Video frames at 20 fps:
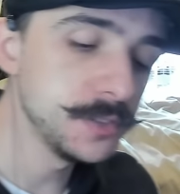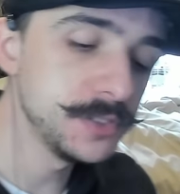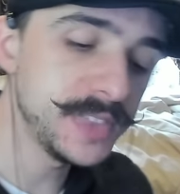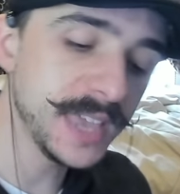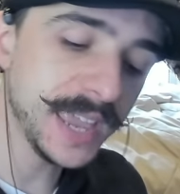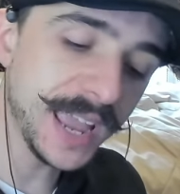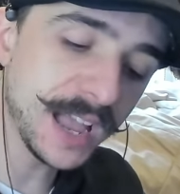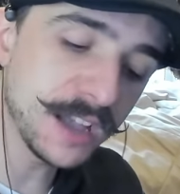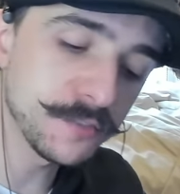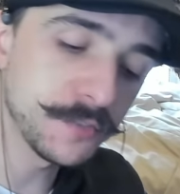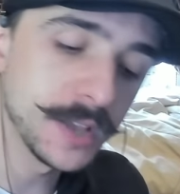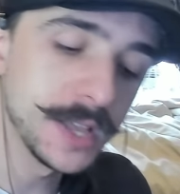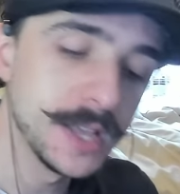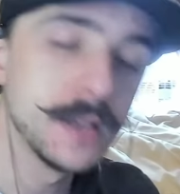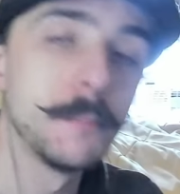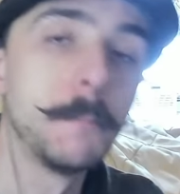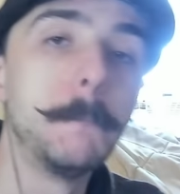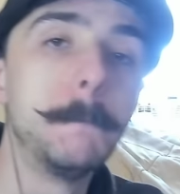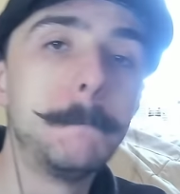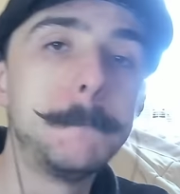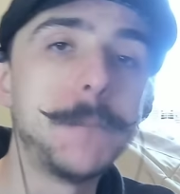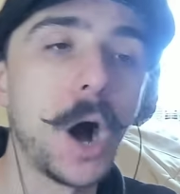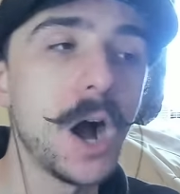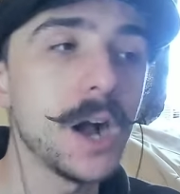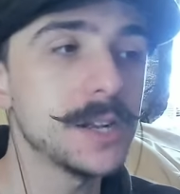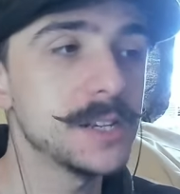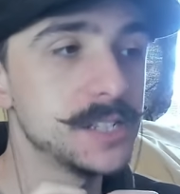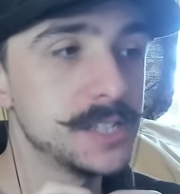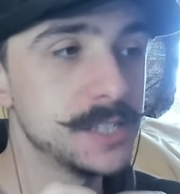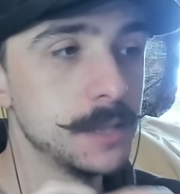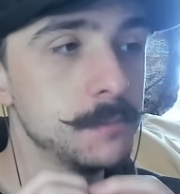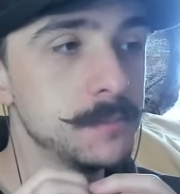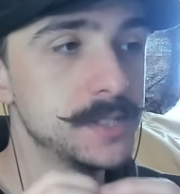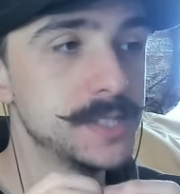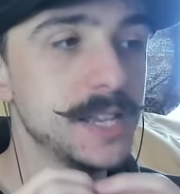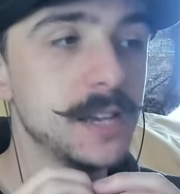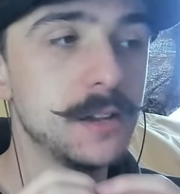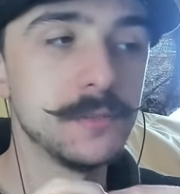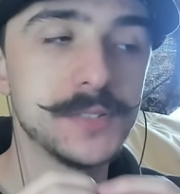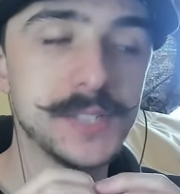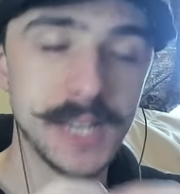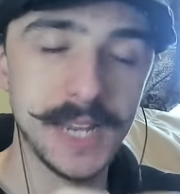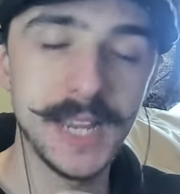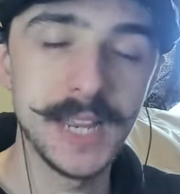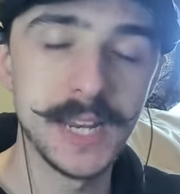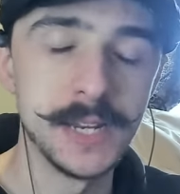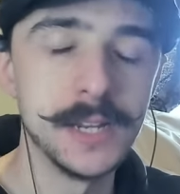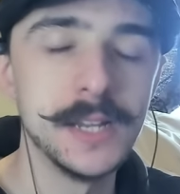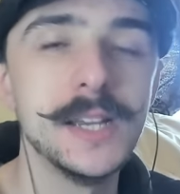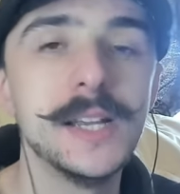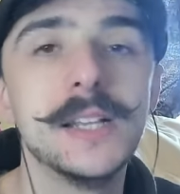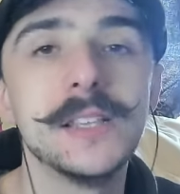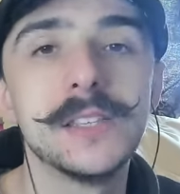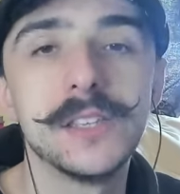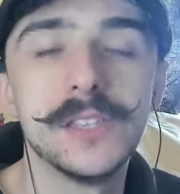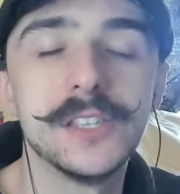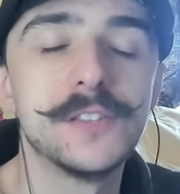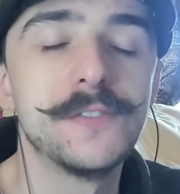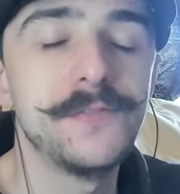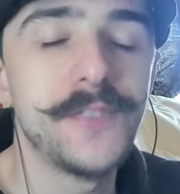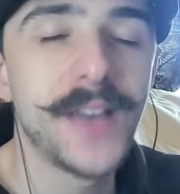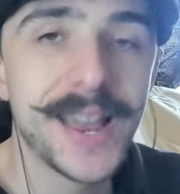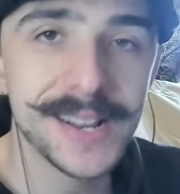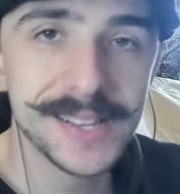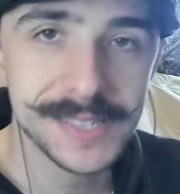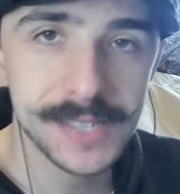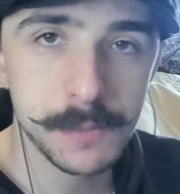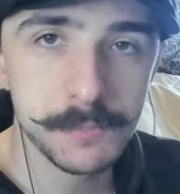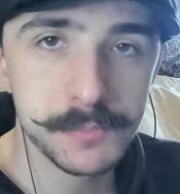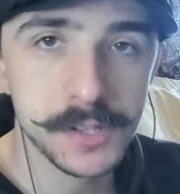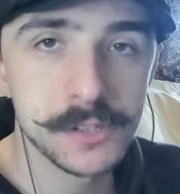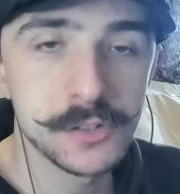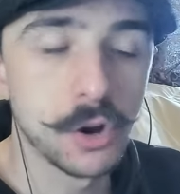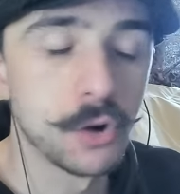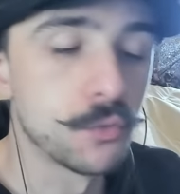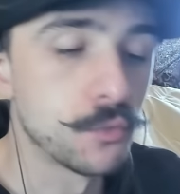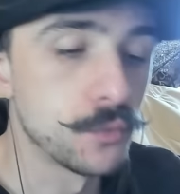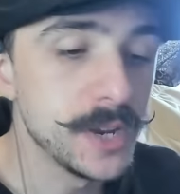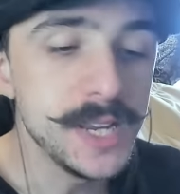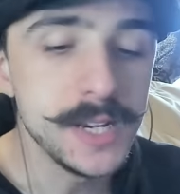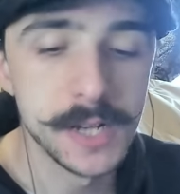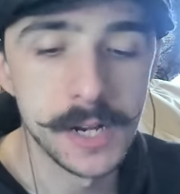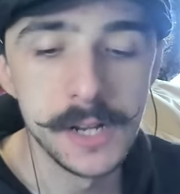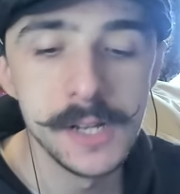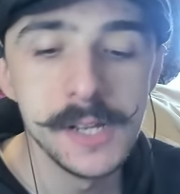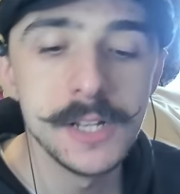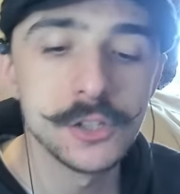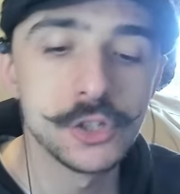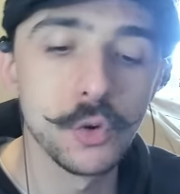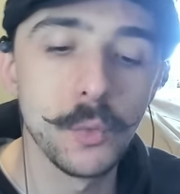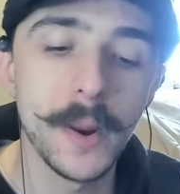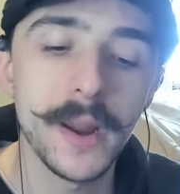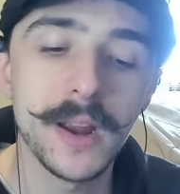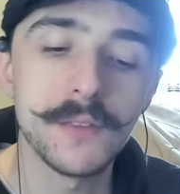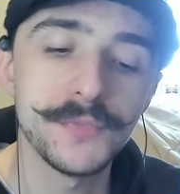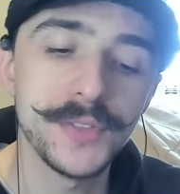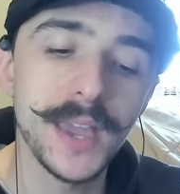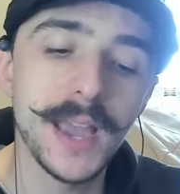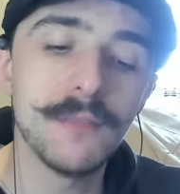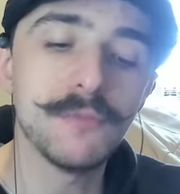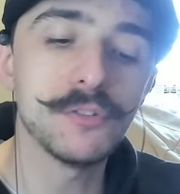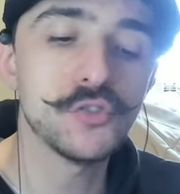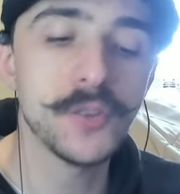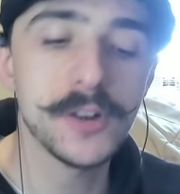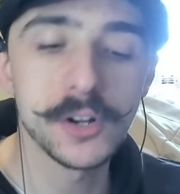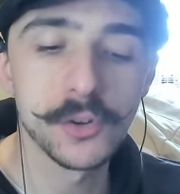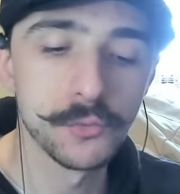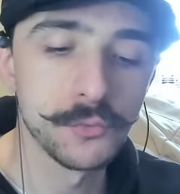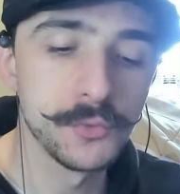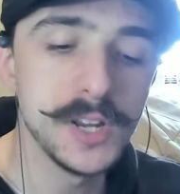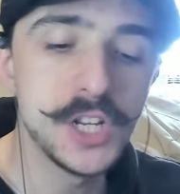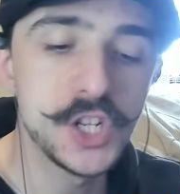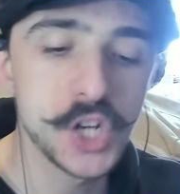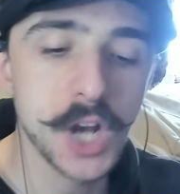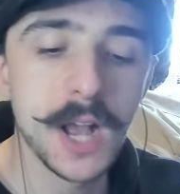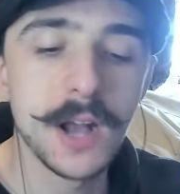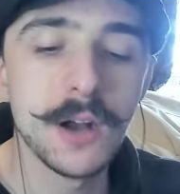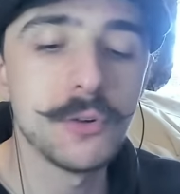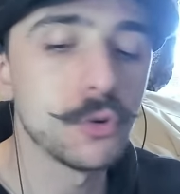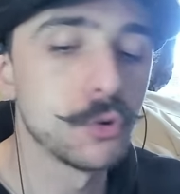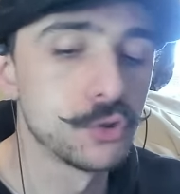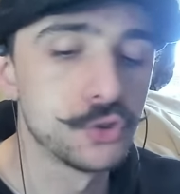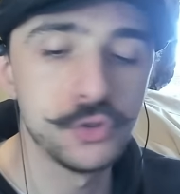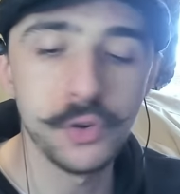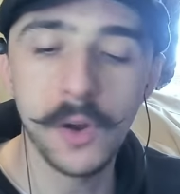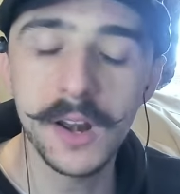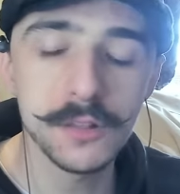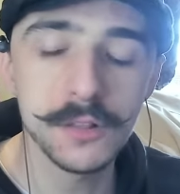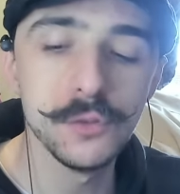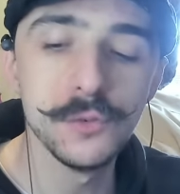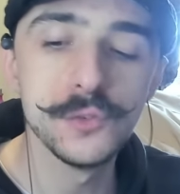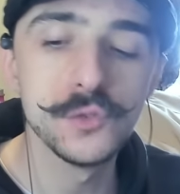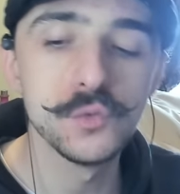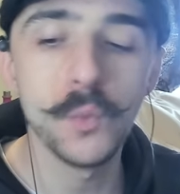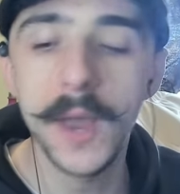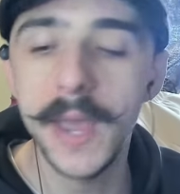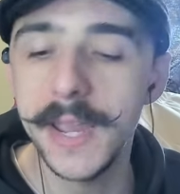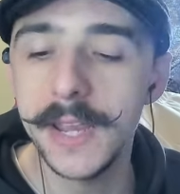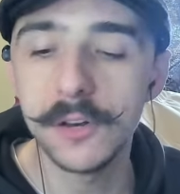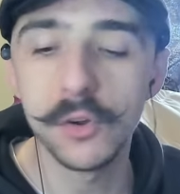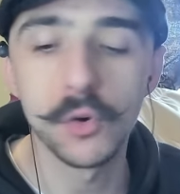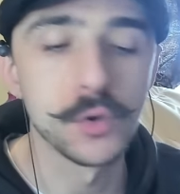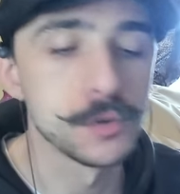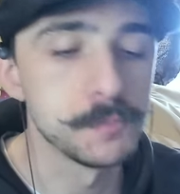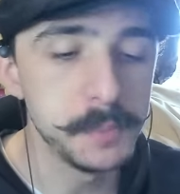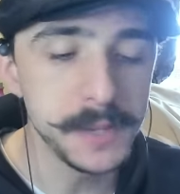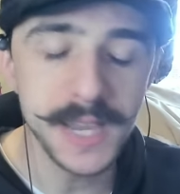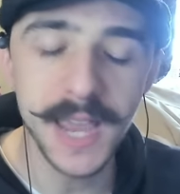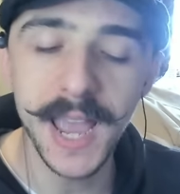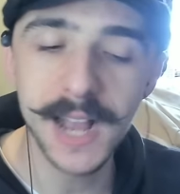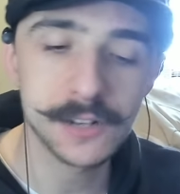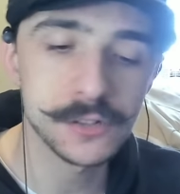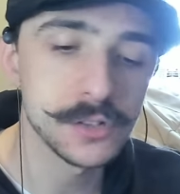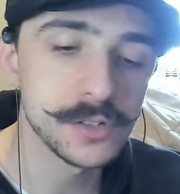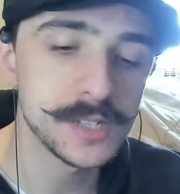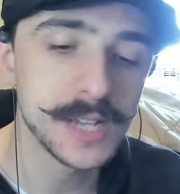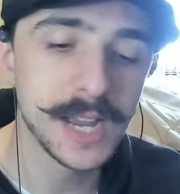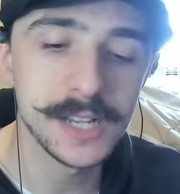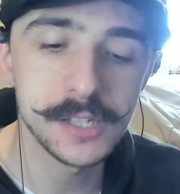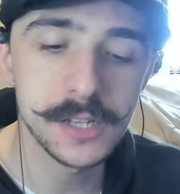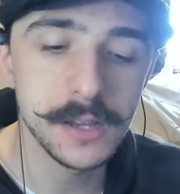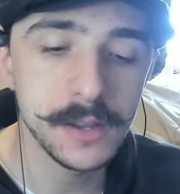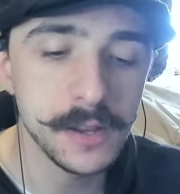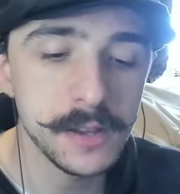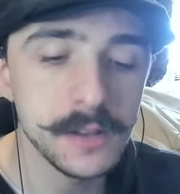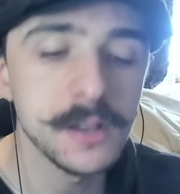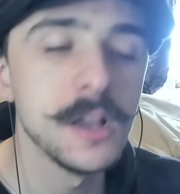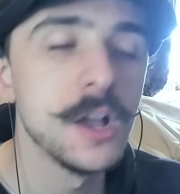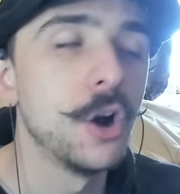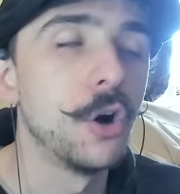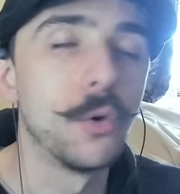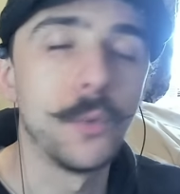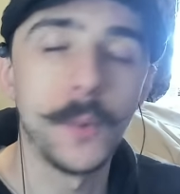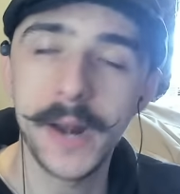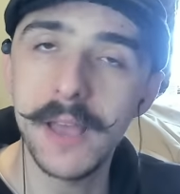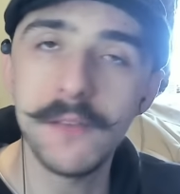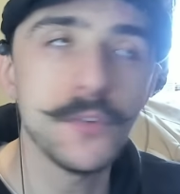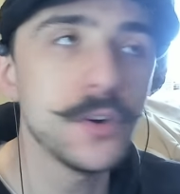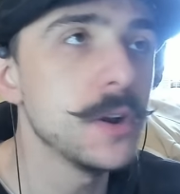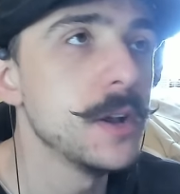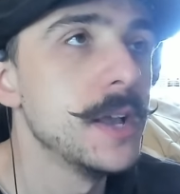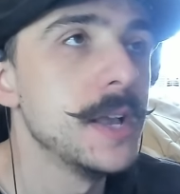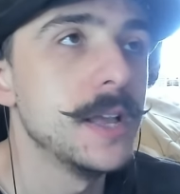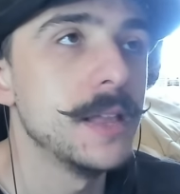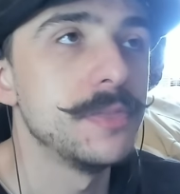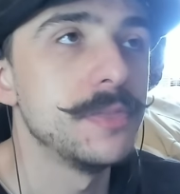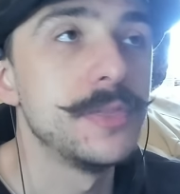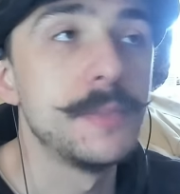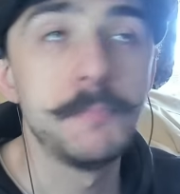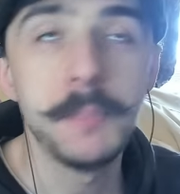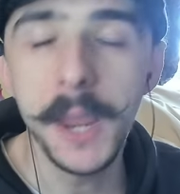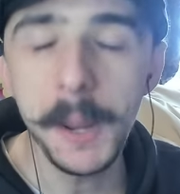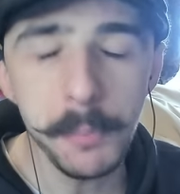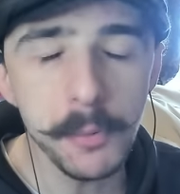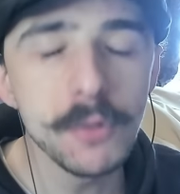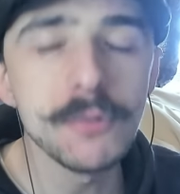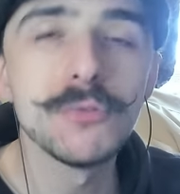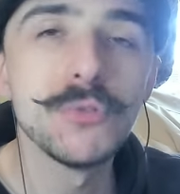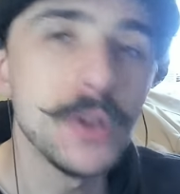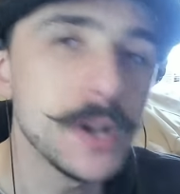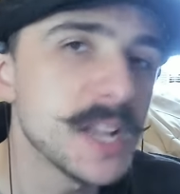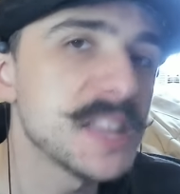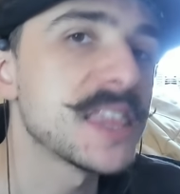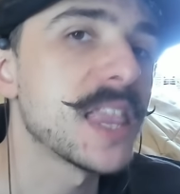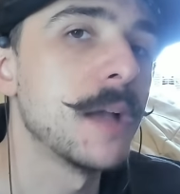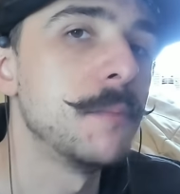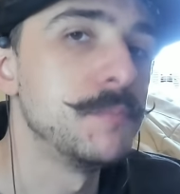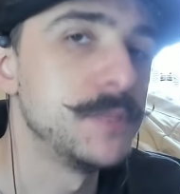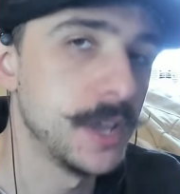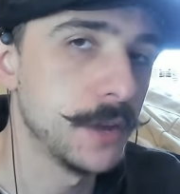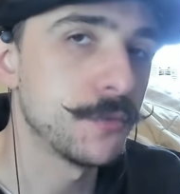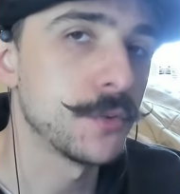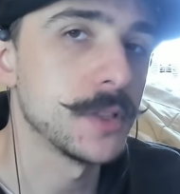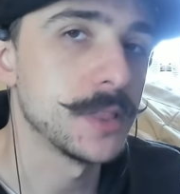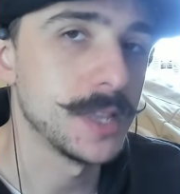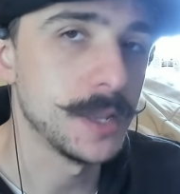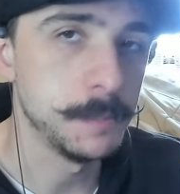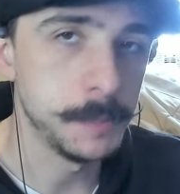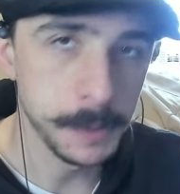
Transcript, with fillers: they have boxed themselves in to this fat acceptance arena to where if they ever try to reach out or try to lose weight or be exercising or whatever, people look at them differently.